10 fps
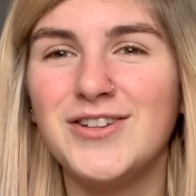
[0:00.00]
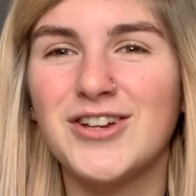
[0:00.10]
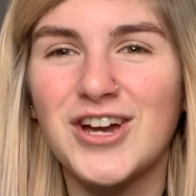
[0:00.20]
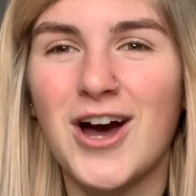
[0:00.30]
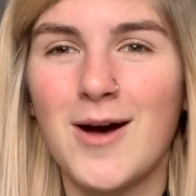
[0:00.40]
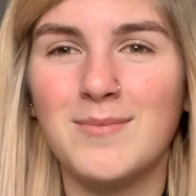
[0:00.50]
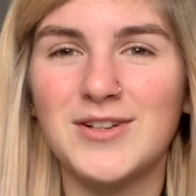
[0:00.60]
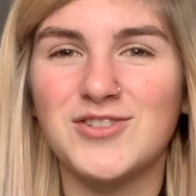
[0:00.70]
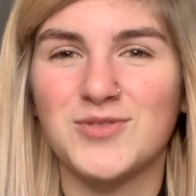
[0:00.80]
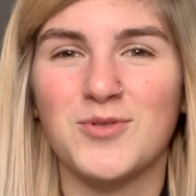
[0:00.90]
You can come,
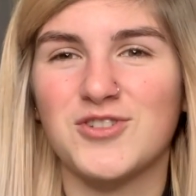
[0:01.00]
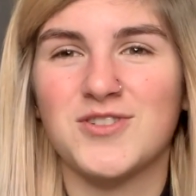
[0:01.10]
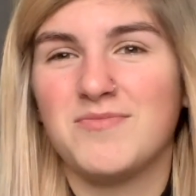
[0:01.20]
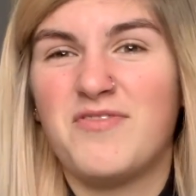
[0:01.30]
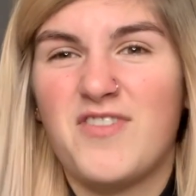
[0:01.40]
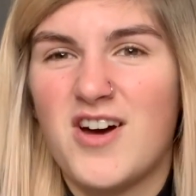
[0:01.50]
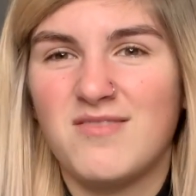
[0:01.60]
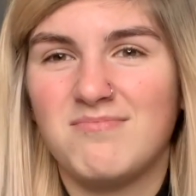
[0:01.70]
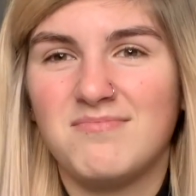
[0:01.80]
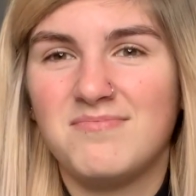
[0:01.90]
just watch some
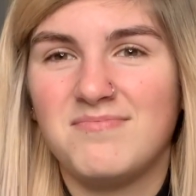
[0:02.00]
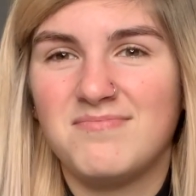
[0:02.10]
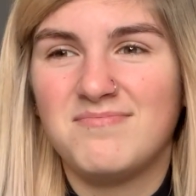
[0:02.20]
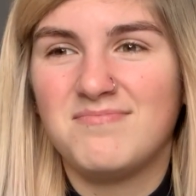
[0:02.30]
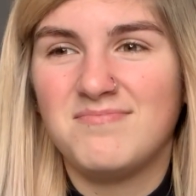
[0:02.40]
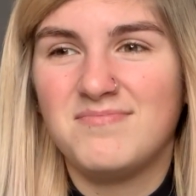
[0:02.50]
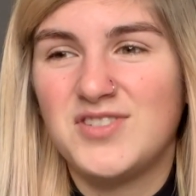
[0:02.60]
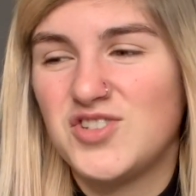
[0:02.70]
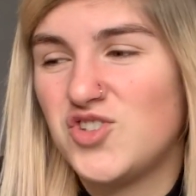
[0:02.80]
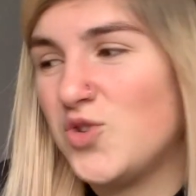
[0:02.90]
fun,
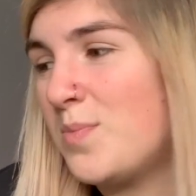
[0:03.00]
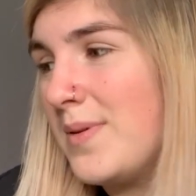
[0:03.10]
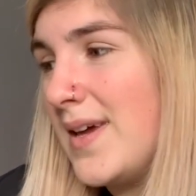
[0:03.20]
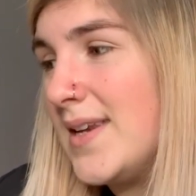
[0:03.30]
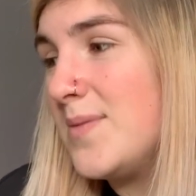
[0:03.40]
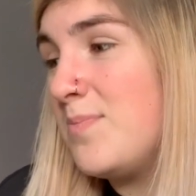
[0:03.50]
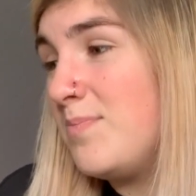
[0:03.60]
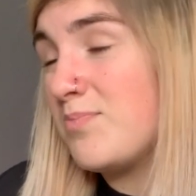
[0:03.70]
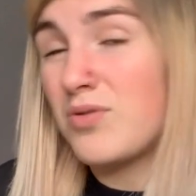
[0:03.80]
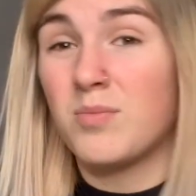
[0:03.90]
stupid,
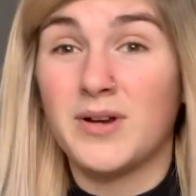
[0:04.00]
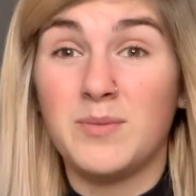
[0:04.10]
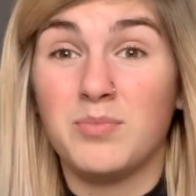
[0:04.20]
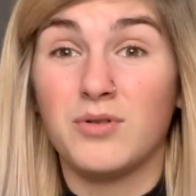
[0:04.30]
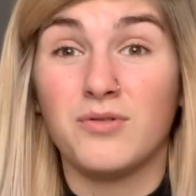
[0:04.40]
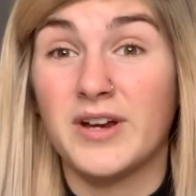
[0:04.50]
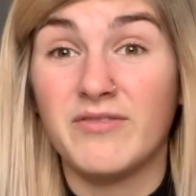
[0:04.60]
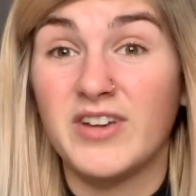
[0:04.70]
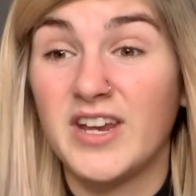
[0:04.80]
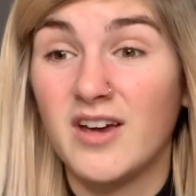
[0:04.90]
probably
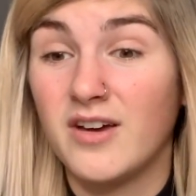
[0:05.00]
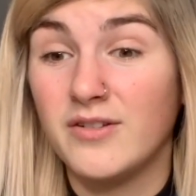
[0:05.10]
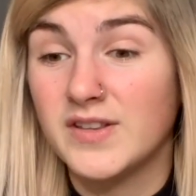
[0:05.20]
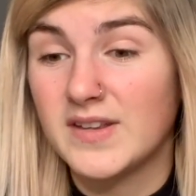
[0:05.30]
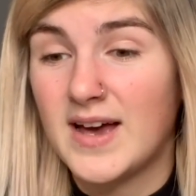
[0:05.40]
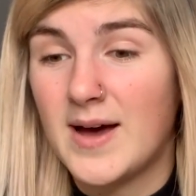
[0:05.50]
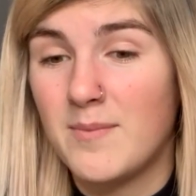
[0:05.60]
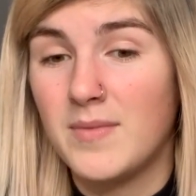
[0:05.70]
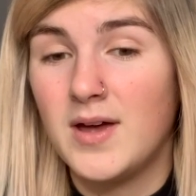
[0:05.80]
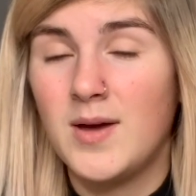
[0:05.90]
boring videos.
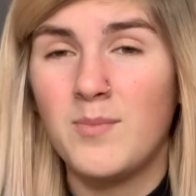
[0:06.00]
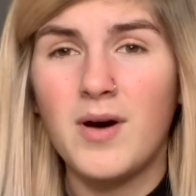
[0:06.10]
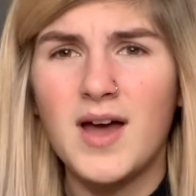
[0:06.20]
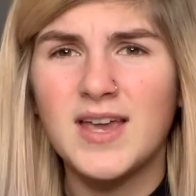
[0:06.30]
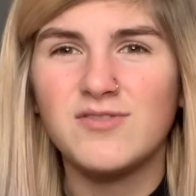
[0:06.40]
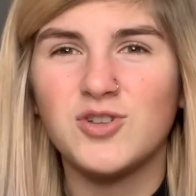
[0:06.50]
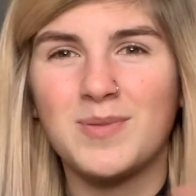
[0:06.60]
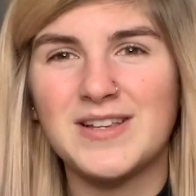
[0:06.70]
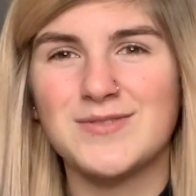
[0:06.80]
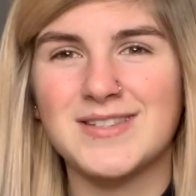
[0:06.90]
But it gives you a
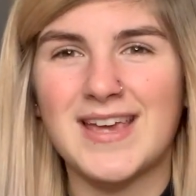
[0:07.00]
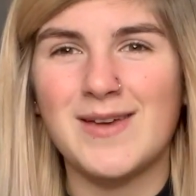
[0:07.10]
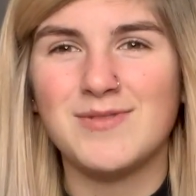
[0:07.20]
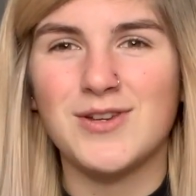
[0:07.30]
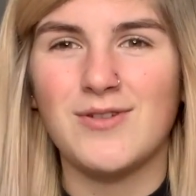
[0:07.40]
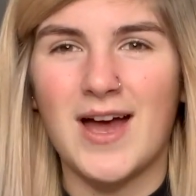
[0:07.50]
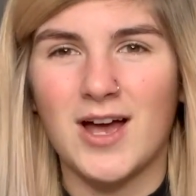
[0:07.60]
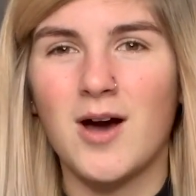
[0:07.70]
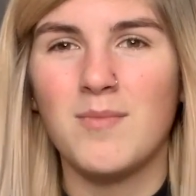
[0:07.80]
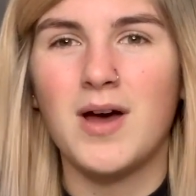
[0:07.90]
place to escape to and
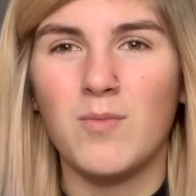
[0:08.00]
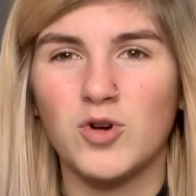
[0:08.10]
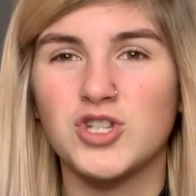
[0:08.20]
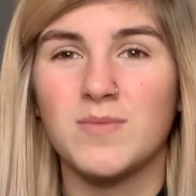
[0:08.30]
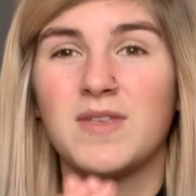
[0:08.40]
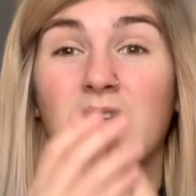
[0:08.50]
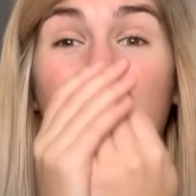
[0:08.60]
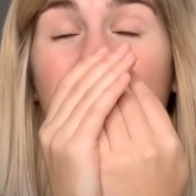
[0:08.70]
come and watch something